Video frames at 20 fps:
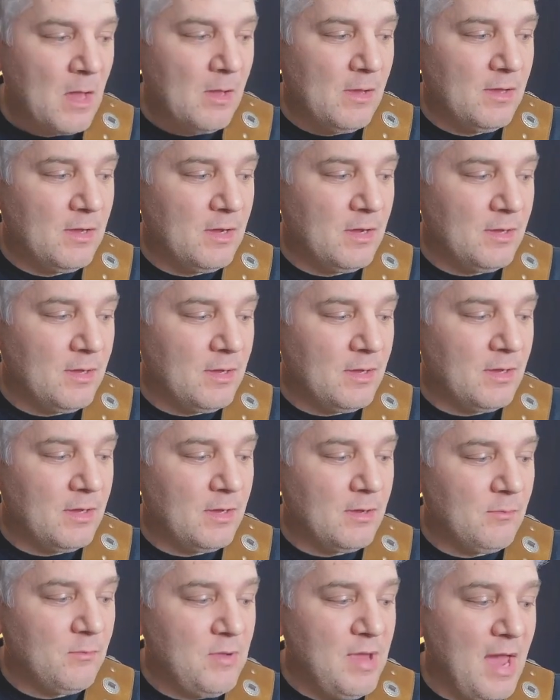
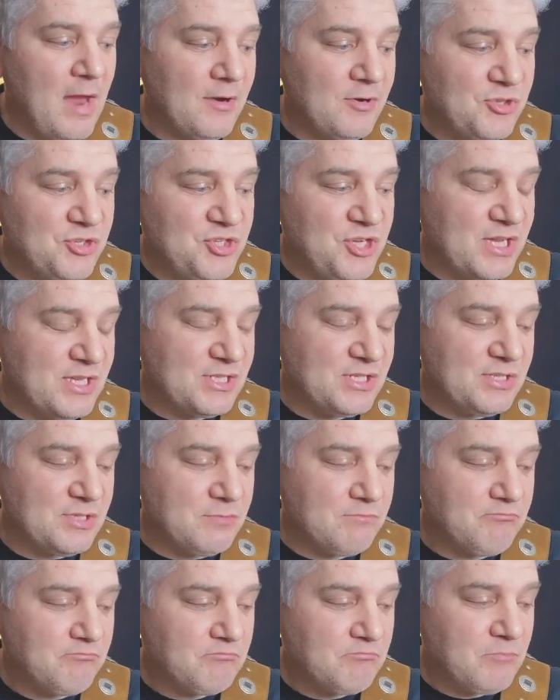We are
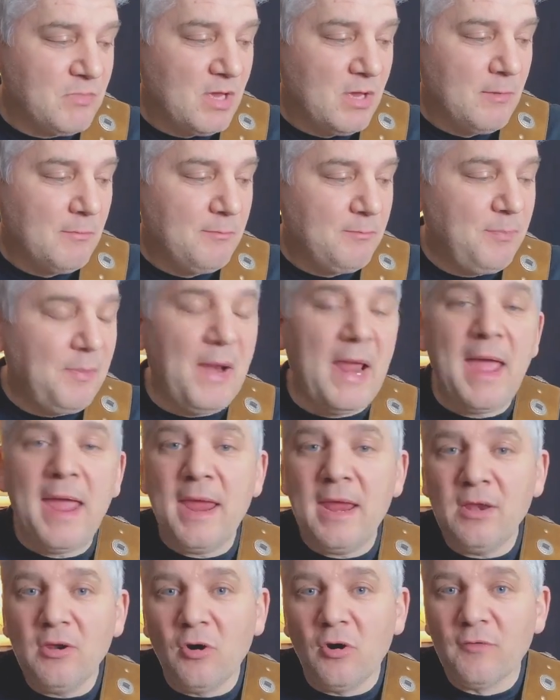just
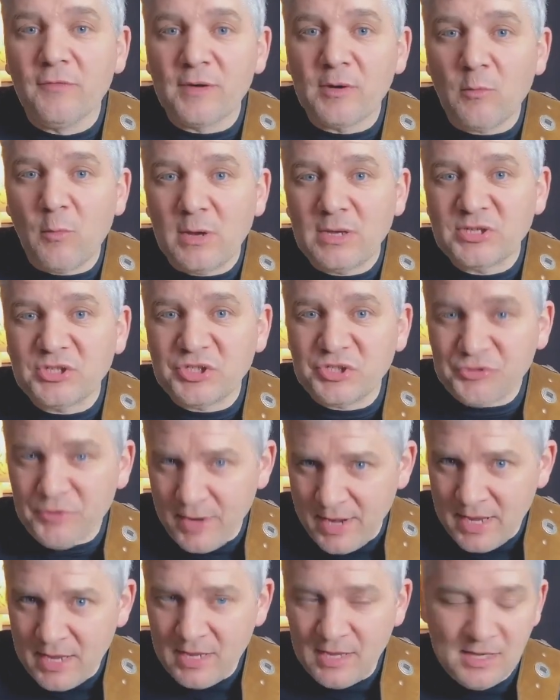playing over one
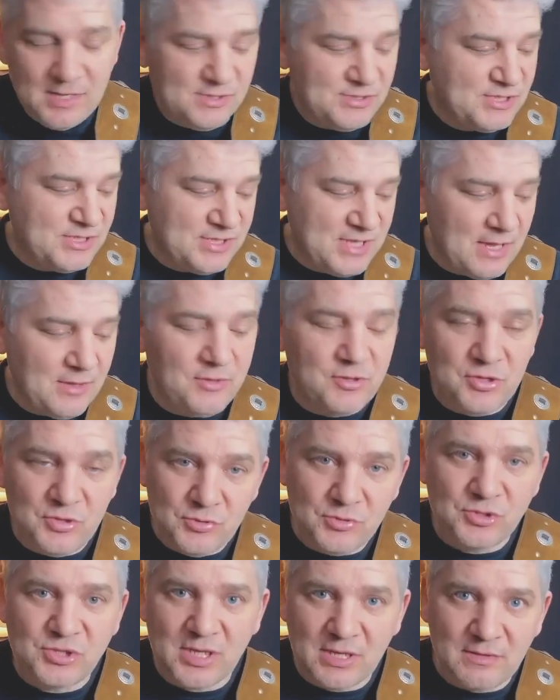string instead
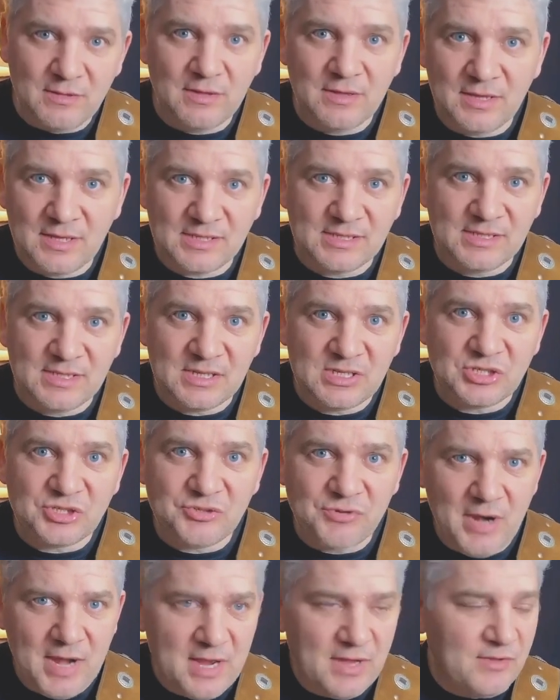using the 6
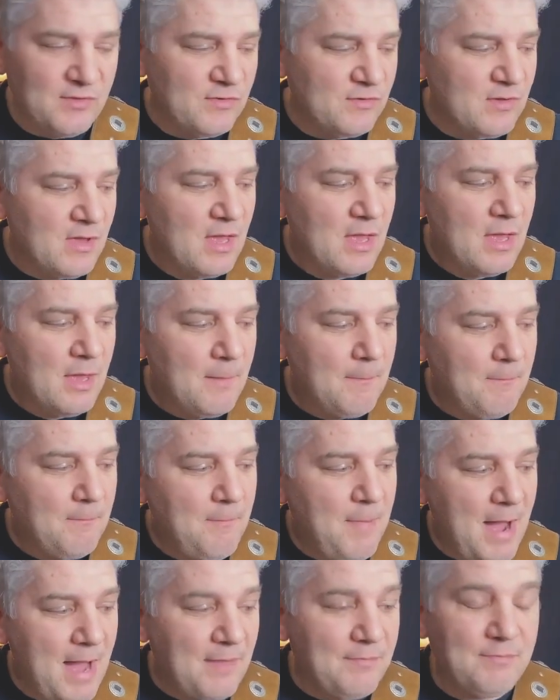strings,
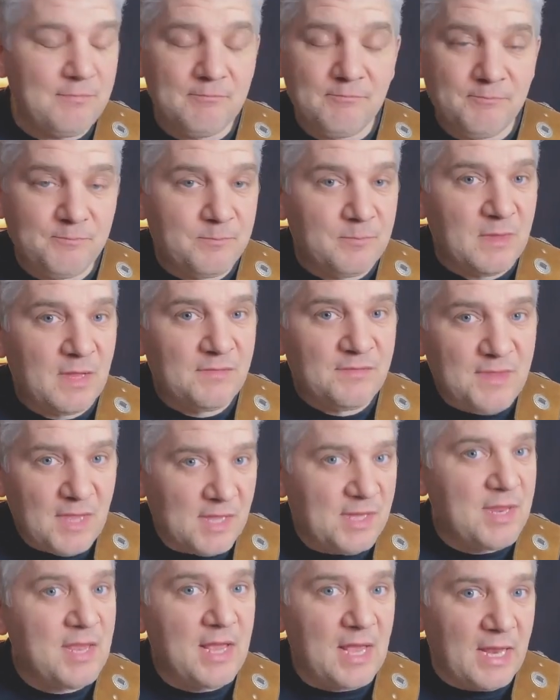but
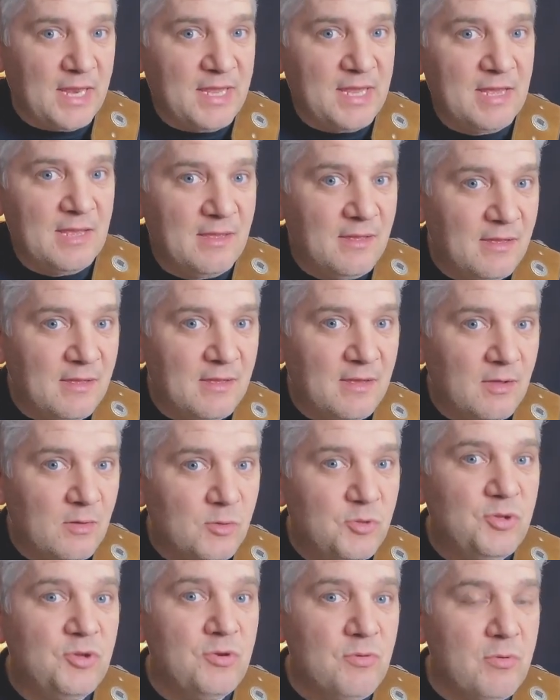technically
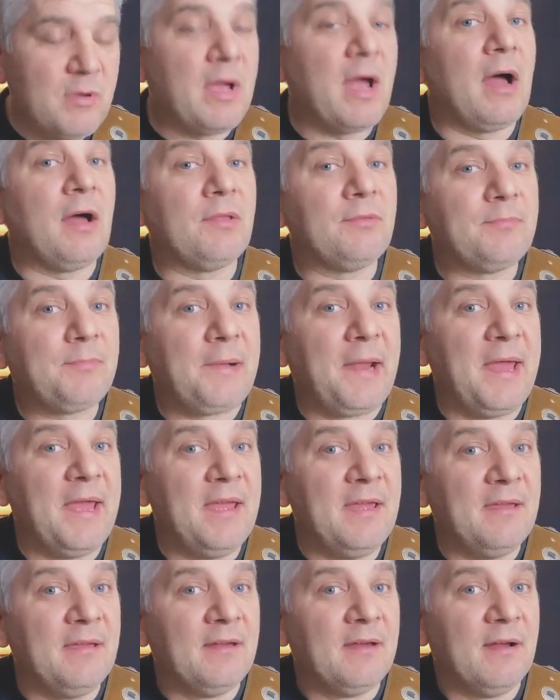you can
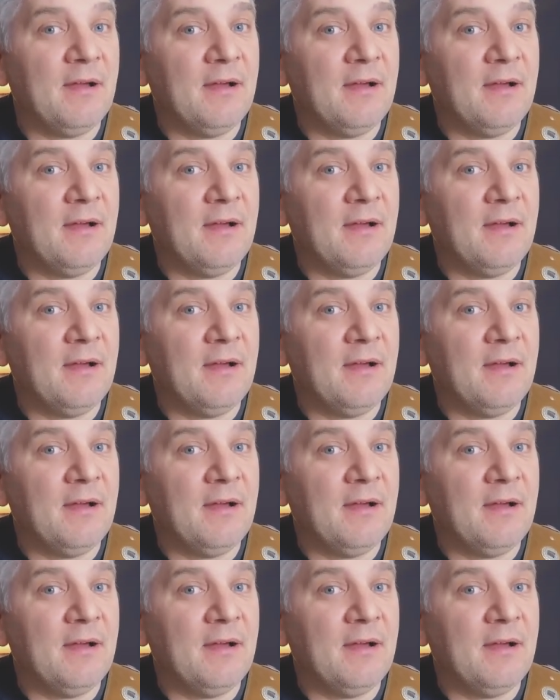play